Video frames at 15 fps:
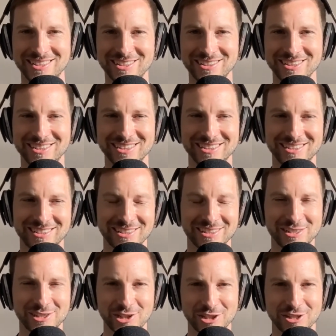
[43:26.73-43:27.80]
You can just
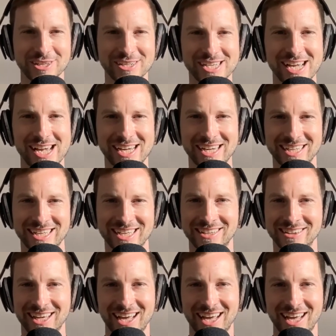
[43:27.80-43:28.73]
luxuriate in